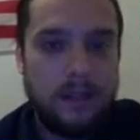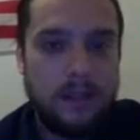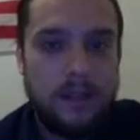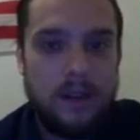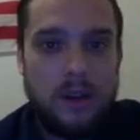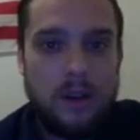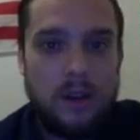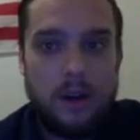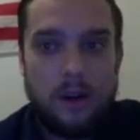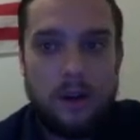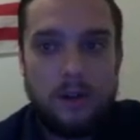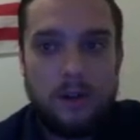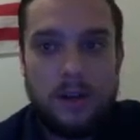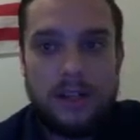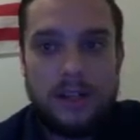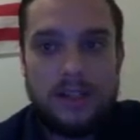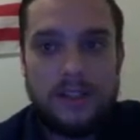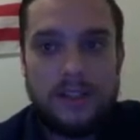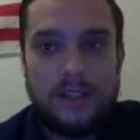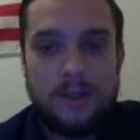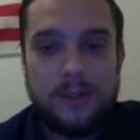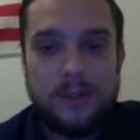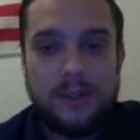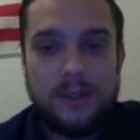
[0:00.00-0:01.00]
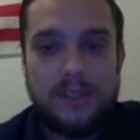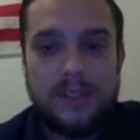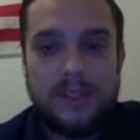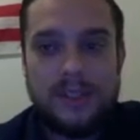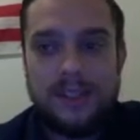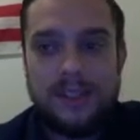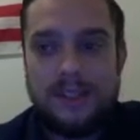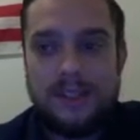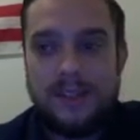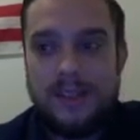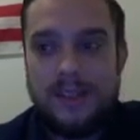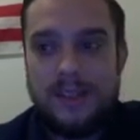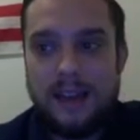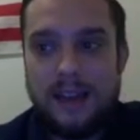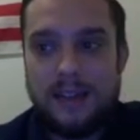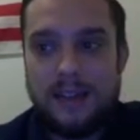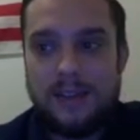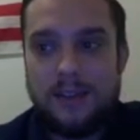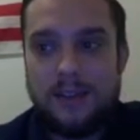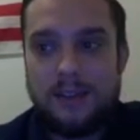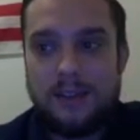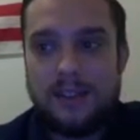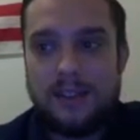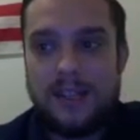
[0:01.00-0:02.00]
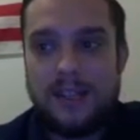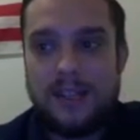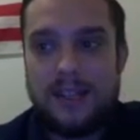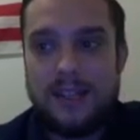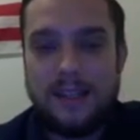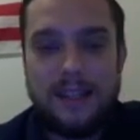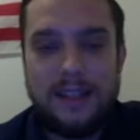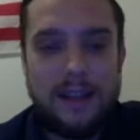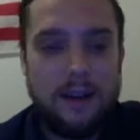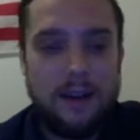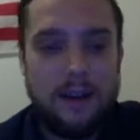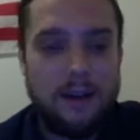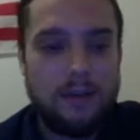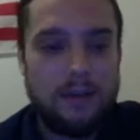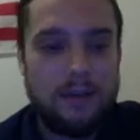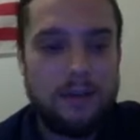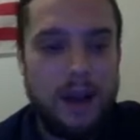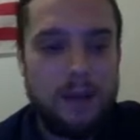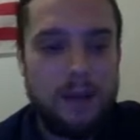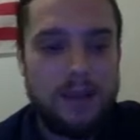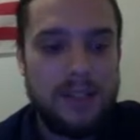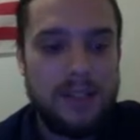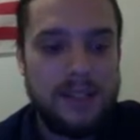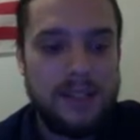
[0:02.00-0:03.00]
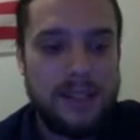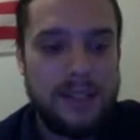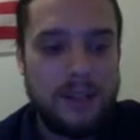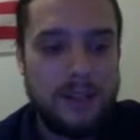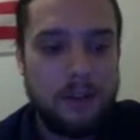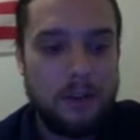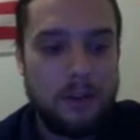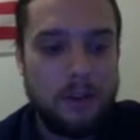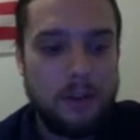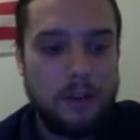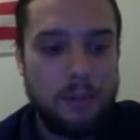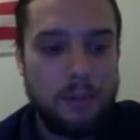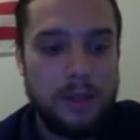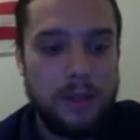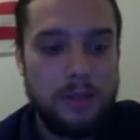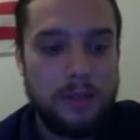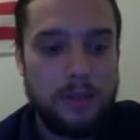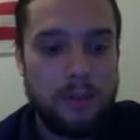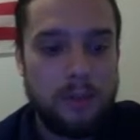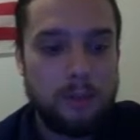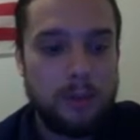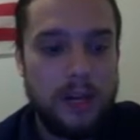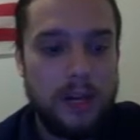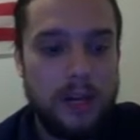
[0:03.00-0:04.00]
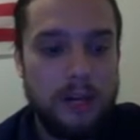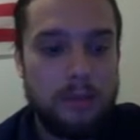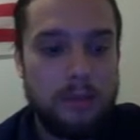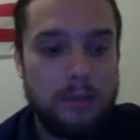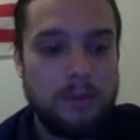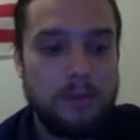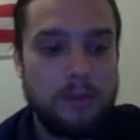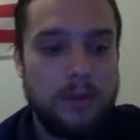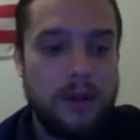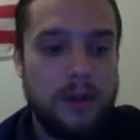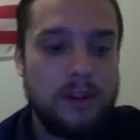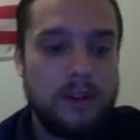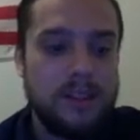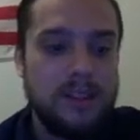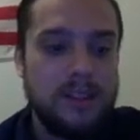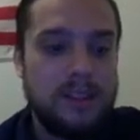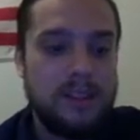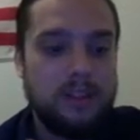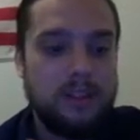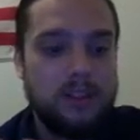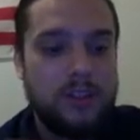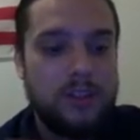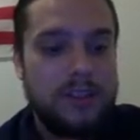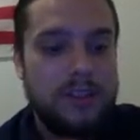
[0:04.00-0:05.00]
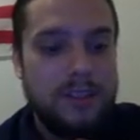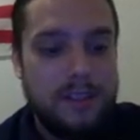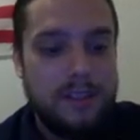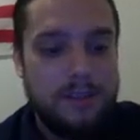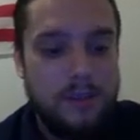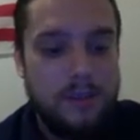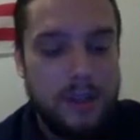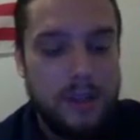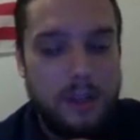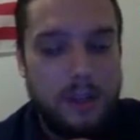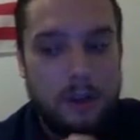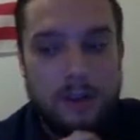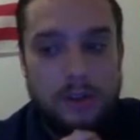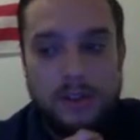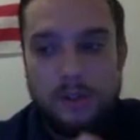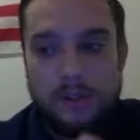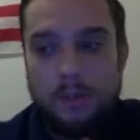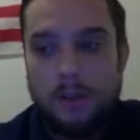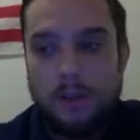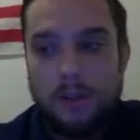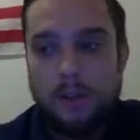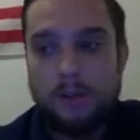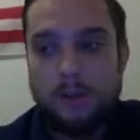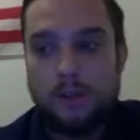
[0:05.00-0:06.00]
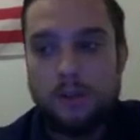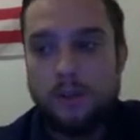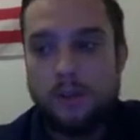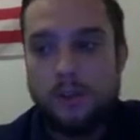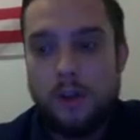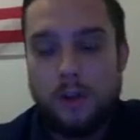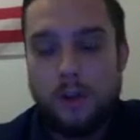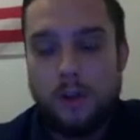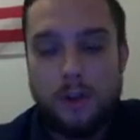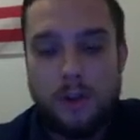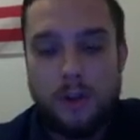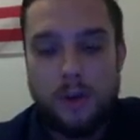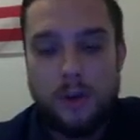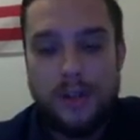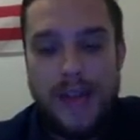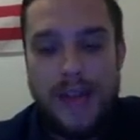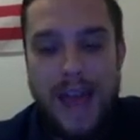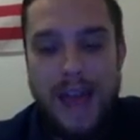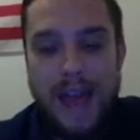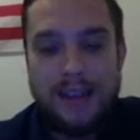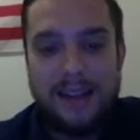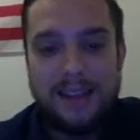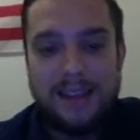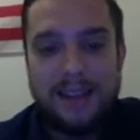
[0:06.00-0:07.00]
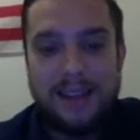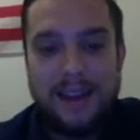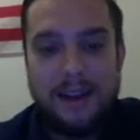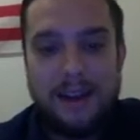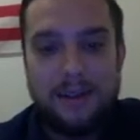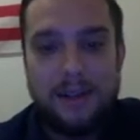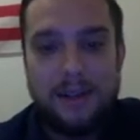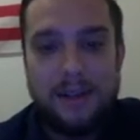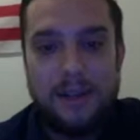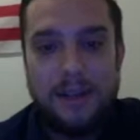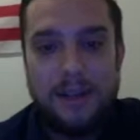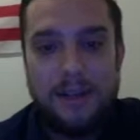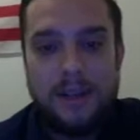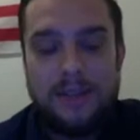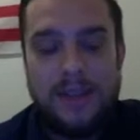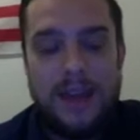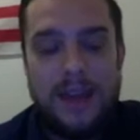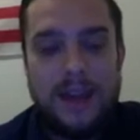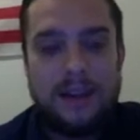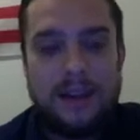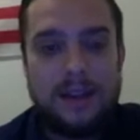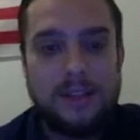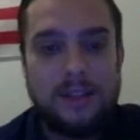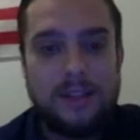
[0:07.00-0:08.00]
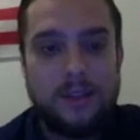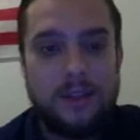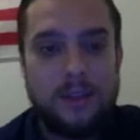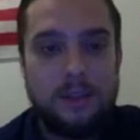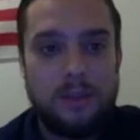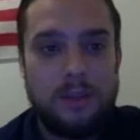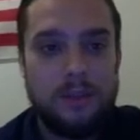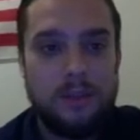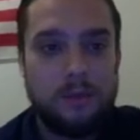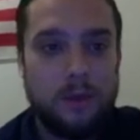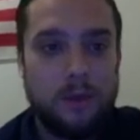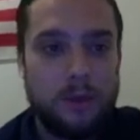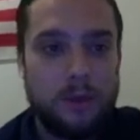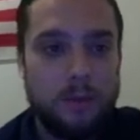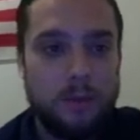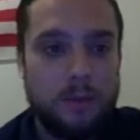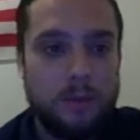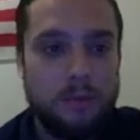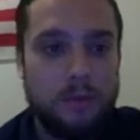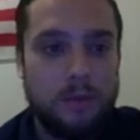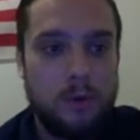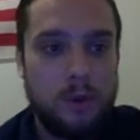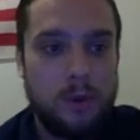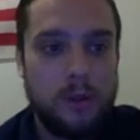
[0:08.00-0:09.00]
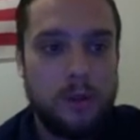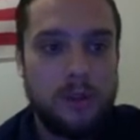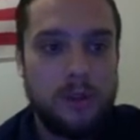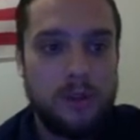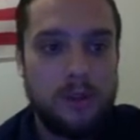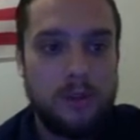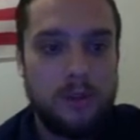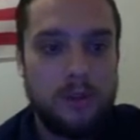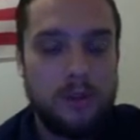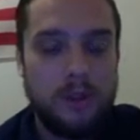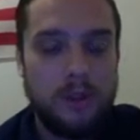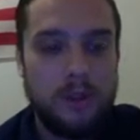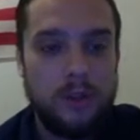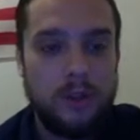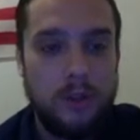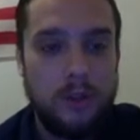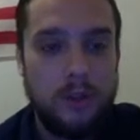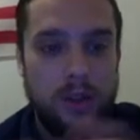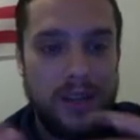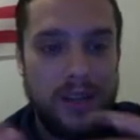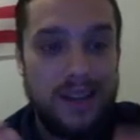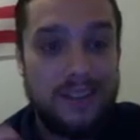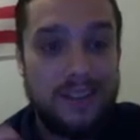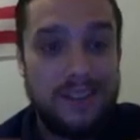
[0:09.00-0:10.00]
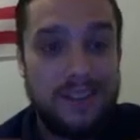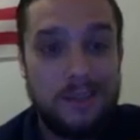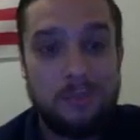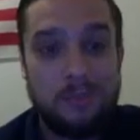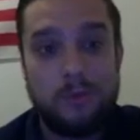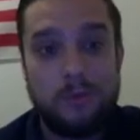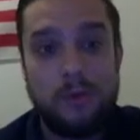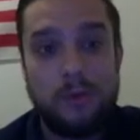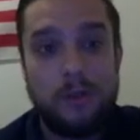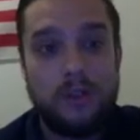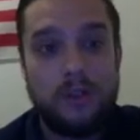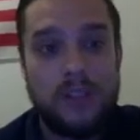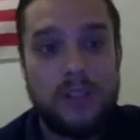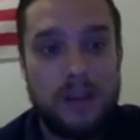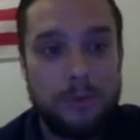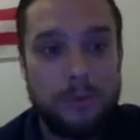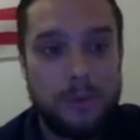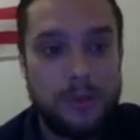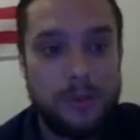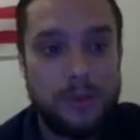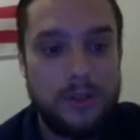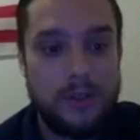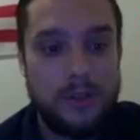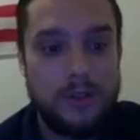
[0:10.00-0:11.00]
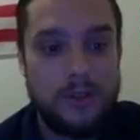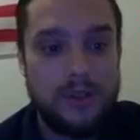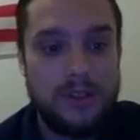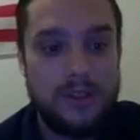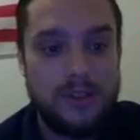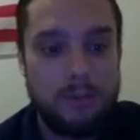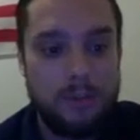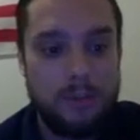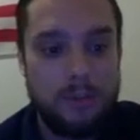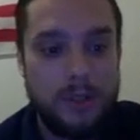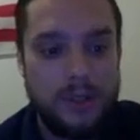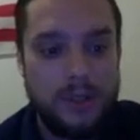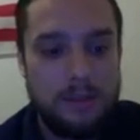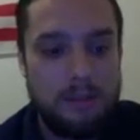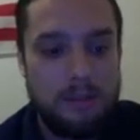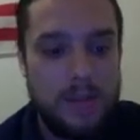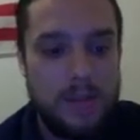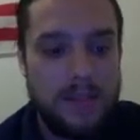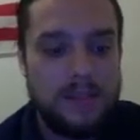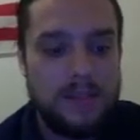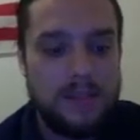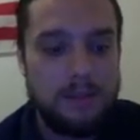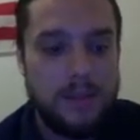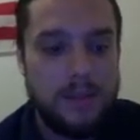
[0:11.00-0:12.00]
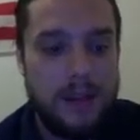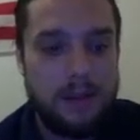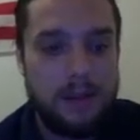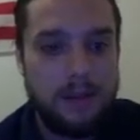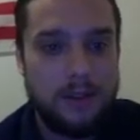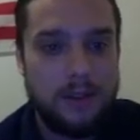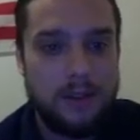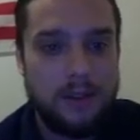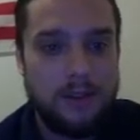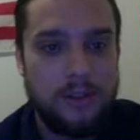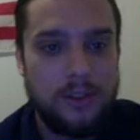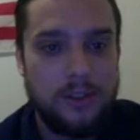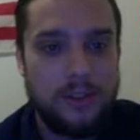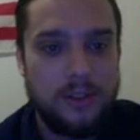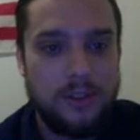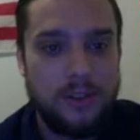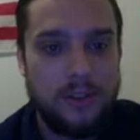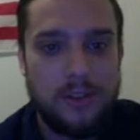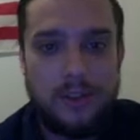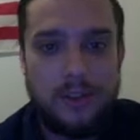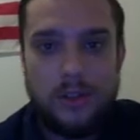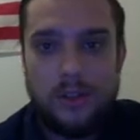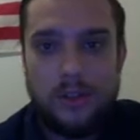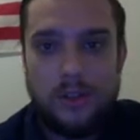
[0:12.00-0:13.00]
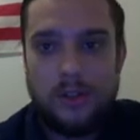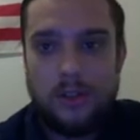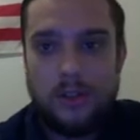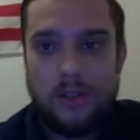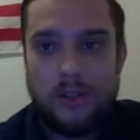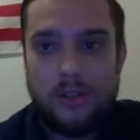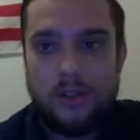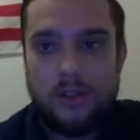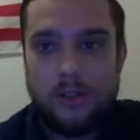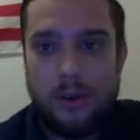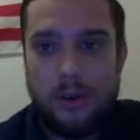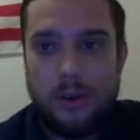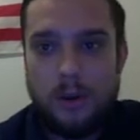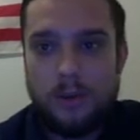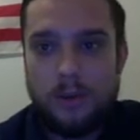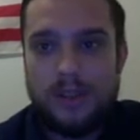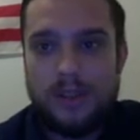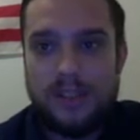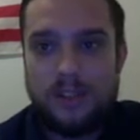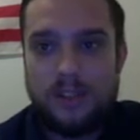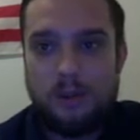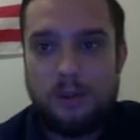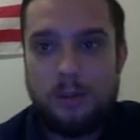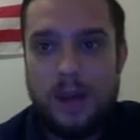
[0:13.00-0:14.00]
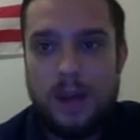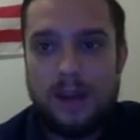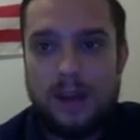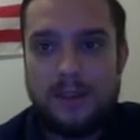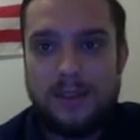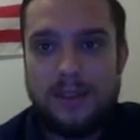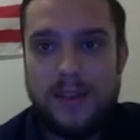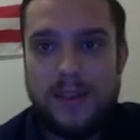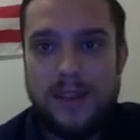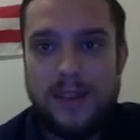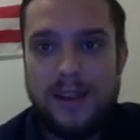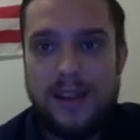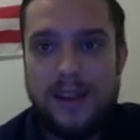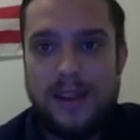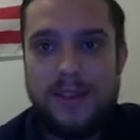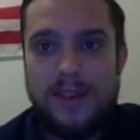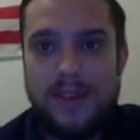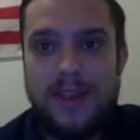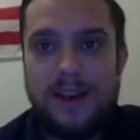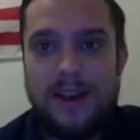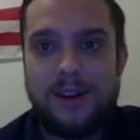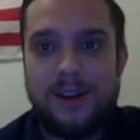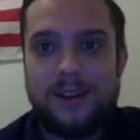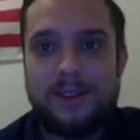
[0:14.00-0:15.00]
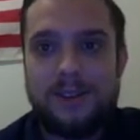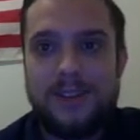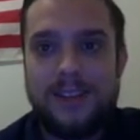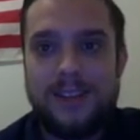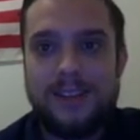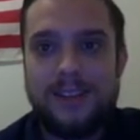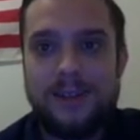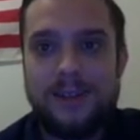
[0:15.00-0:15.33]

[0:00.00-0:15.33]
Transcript: Alrighty, so since that is all taken care of, I'm going to take a little bit of a break before our section 6 video because I'm going to go show you an ad account that has already been run before so you can look at some real-time results and we can make some calculations. So I'll see you back then there. Thank you.